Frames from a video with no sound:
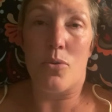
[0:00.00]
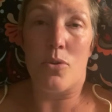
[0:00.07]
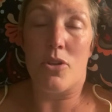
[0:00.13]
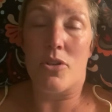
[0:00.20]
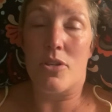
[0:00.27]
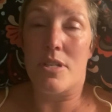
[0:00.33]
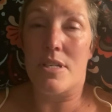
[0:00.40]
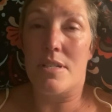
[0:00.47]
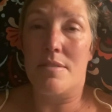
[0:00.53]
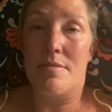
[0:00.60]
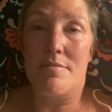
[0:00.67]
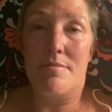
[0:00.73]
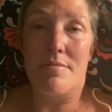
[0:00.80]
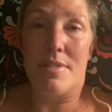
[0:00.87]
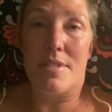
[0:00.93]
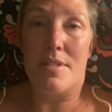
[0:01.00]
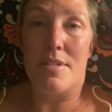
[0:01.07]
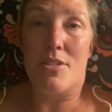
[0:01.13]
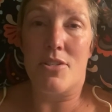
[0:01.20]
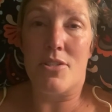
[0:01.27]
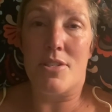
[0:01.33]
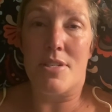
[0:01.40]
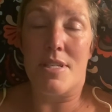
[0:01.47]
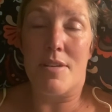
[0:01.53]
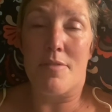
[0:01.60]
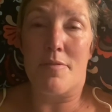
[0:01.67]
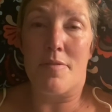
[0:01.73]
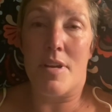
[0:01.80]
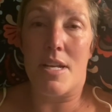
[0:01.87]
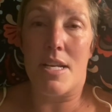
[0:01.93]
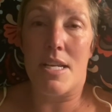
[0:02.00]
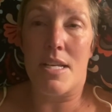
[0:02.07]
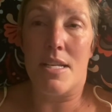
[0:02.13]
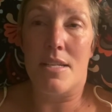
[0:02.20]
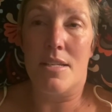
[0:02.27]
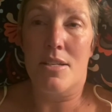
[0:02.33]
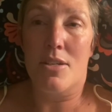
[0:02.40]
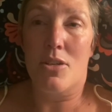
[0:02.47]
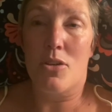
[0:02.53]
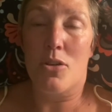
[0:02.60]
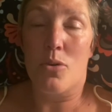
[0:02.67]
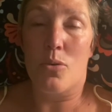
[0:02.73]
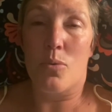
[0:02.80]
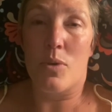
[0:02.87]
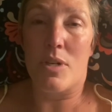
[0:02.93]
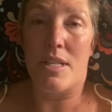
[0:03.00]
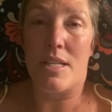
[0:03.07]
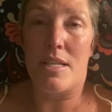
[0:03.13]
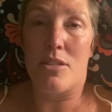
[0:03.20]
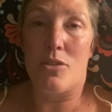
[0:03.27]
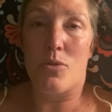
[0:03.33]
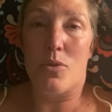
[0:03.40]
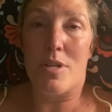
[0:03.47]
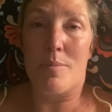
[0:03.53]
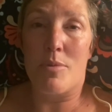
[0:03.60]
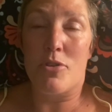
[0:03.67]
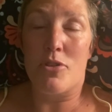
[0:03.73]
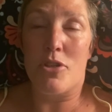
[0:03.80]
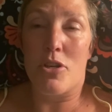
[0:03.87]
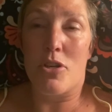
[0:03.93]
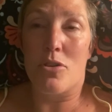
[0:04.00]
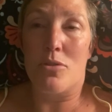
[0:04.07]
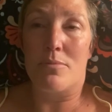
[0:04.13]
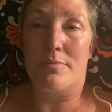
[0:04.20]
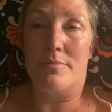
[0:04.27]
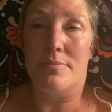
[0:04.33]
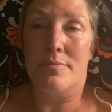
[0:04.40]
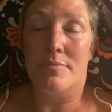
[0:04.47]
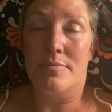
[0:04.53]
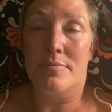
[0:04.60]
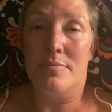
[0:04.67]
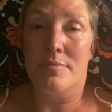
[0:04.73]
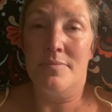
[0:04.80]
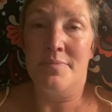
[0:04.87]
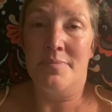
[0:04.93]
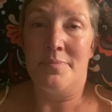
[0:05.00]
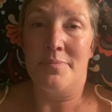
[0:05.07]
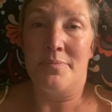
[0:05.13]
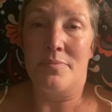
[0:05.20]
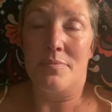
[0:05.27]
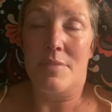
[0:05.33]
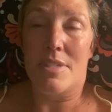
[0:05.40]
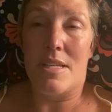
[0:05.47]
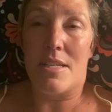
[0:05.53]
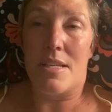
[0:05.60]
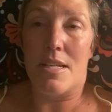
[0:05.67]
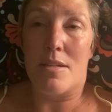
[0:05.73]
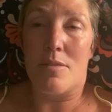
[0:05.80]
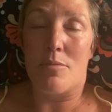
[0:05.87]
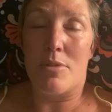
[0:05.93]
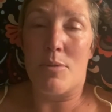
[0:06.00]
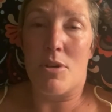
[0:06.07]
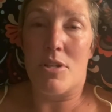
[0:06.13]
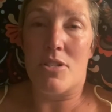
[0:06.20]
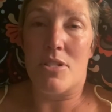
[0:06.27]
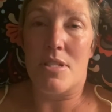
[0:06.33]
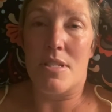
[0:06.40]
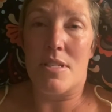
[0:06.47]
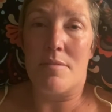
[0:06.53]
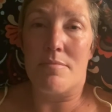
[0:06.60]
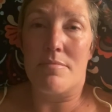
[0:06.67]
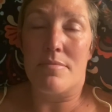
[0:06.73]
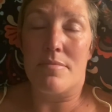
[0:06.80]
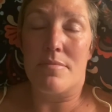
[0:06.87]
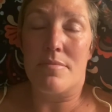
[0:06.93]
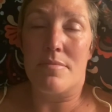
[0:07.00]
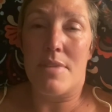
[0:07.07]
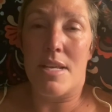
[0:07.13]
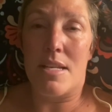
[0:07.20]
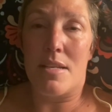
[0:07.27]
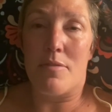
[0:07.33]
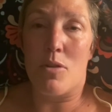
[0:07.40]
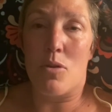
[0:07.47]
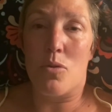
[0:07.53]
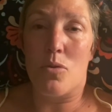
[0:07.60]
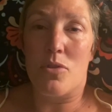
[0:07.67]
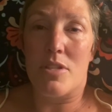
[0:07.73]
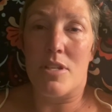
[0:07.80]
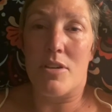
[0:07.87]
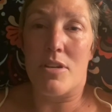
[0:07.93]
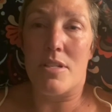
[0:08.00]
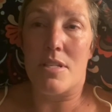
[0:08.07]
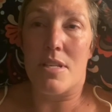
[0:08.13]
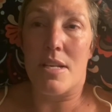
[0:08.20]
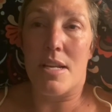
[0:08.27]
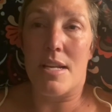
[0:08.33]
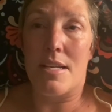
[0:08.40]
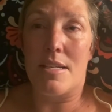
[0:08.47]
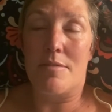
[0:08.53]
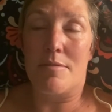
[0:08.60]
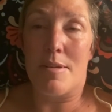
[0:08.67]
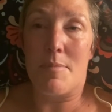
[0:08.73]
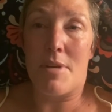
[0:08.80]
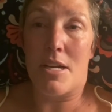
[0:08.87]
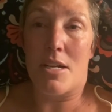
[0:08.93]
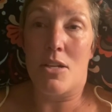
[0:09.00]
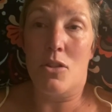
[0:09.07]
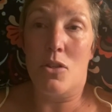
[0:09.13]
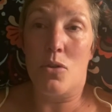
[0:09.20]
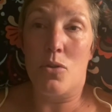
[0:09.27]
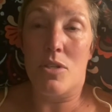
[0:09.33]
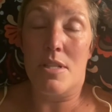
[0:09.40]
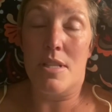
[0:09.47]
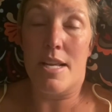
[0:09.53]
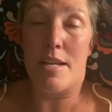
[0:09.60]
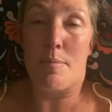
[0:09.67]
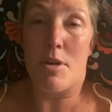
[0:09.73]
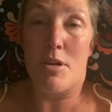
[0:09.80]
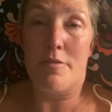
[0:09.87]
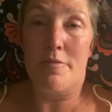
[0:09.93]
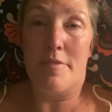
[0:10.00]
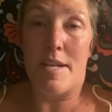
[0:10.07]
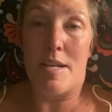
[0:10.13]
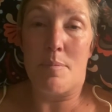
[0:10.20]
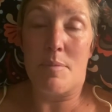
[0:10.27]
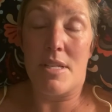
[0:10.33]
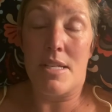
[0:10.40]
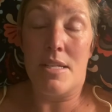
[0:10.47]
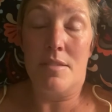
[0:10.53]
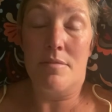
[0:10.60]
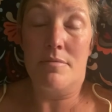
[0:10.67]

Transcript: good. It's just a funny, really enjoyable show. And uh, we watched the end of the whole series tonight. I'm not going to lose it like Modern Family